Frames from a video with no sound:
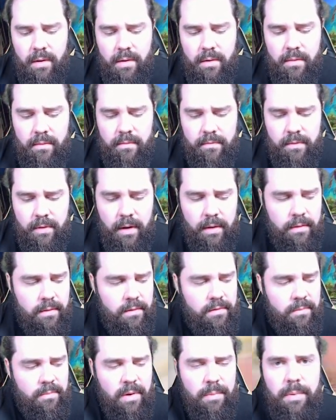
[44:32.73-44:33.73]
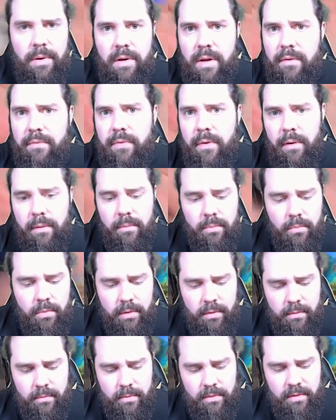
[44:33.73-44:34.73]
for others it might be different.
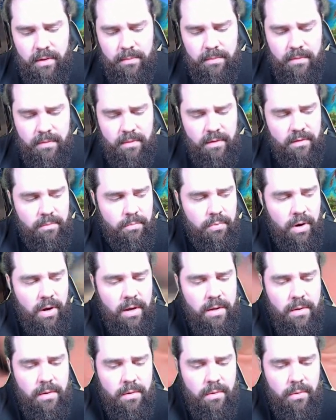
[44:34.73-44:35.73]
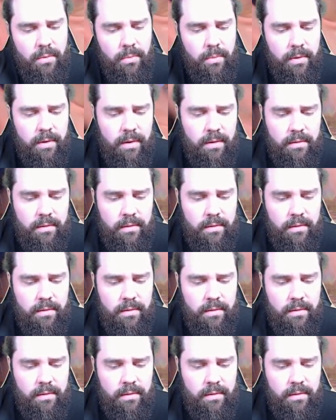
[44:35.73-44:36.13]
What types of things brought you